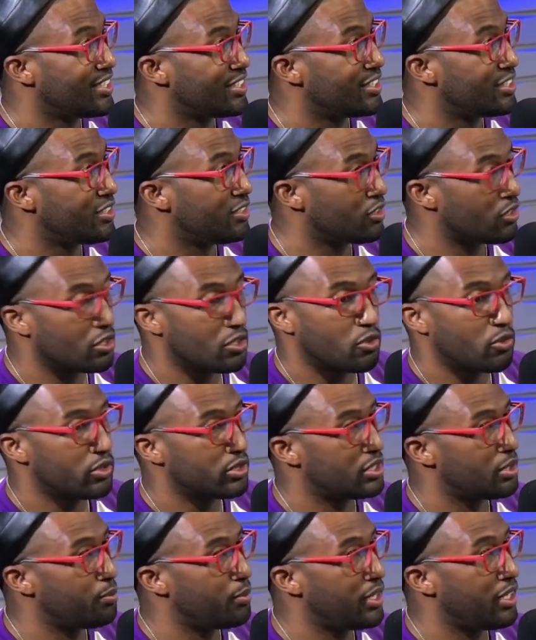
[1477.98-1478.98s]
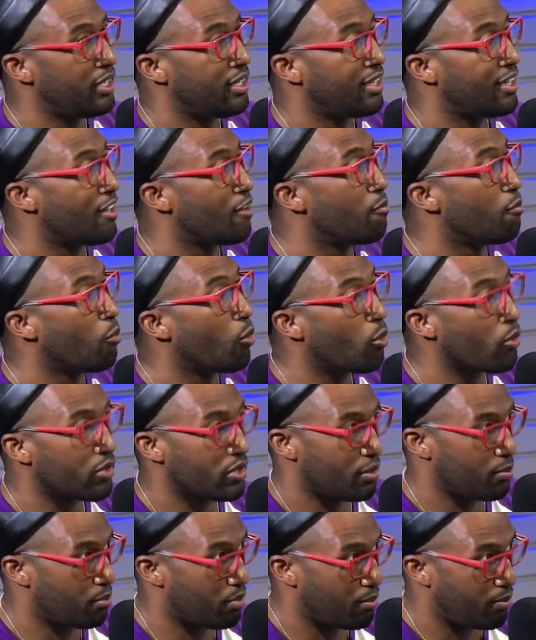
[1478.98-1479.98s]
you're going to be more
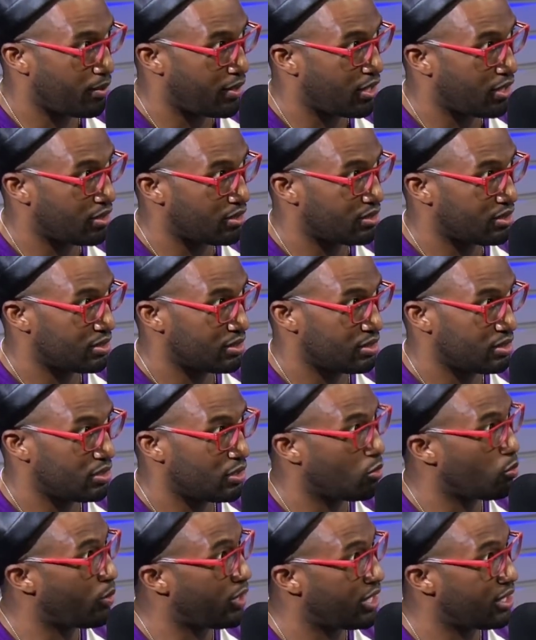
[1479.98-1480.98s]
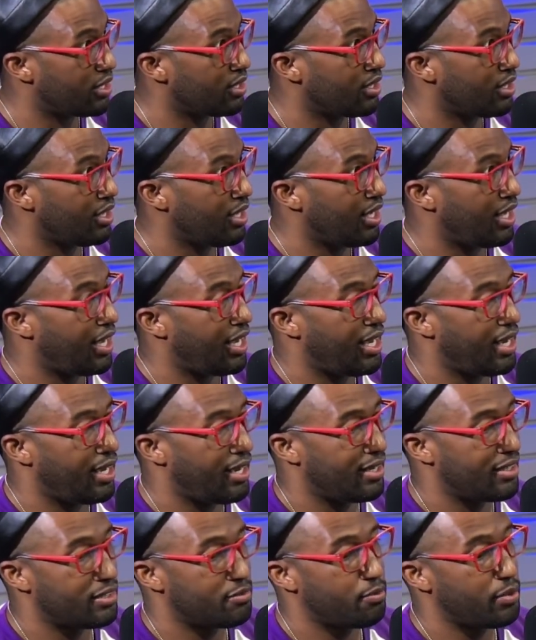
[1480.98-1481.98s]
than prepared to win.
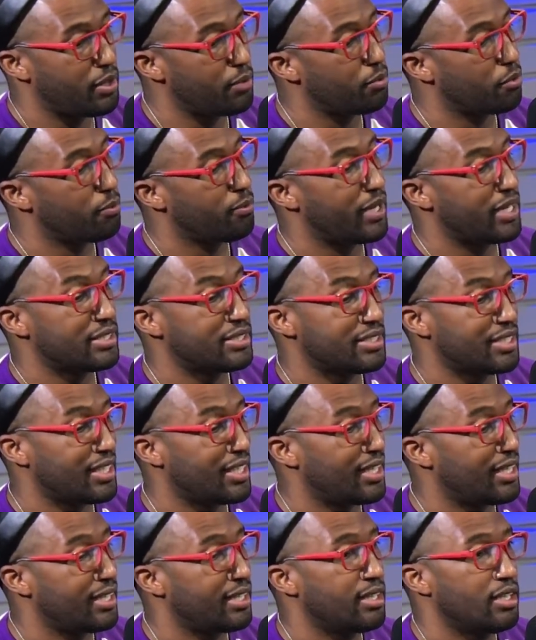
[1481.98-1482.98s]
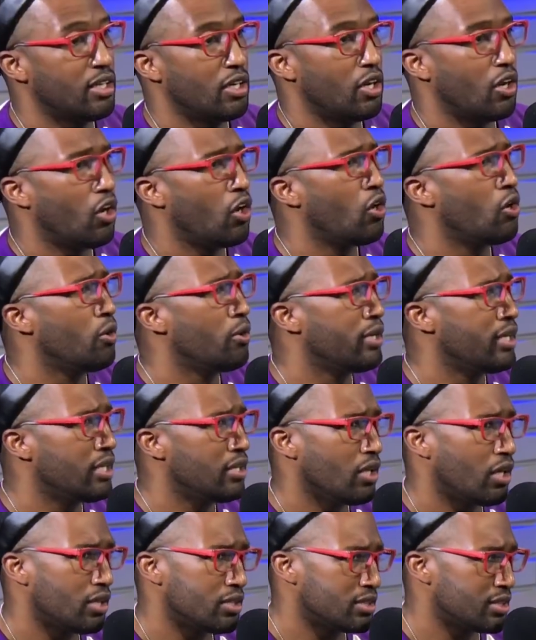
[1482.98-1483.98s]
And people may say, oh, he
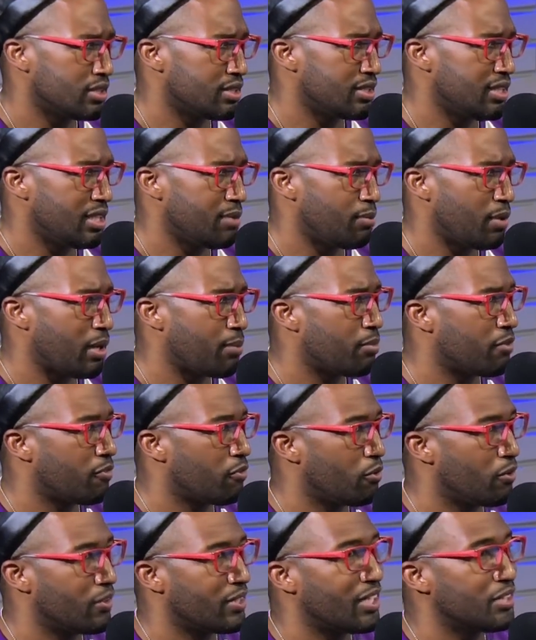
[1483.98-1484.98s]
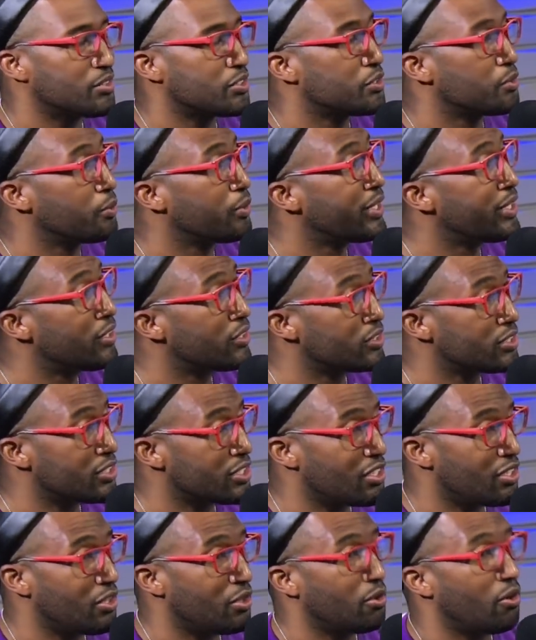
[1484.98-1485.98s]
lost to Stipe before. That was 3 years
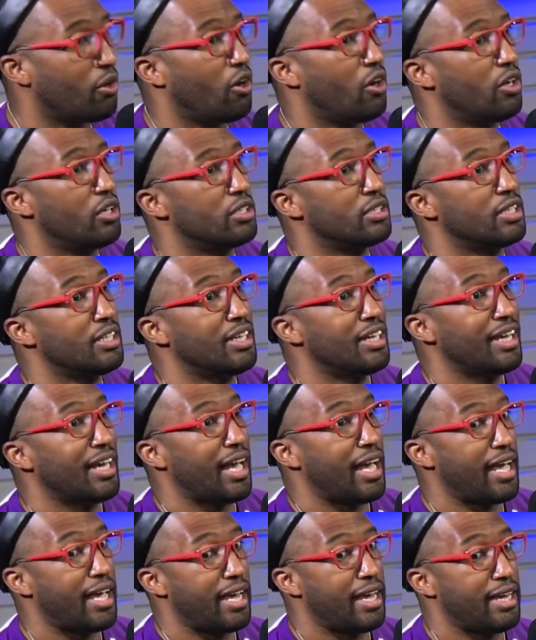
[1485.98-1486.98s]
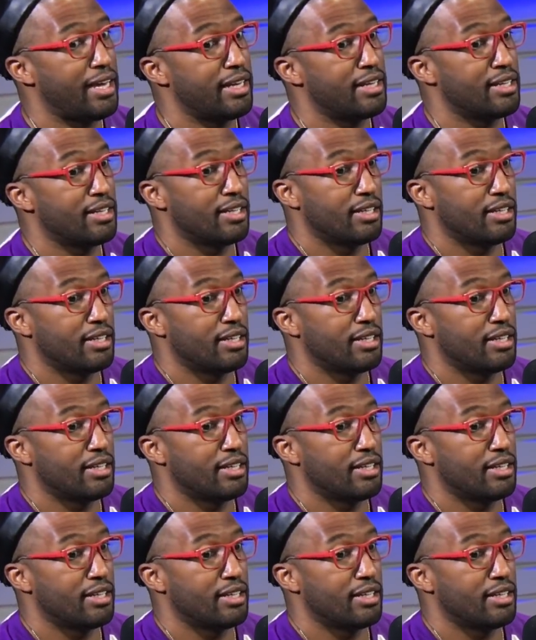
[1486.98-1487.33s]
ago on a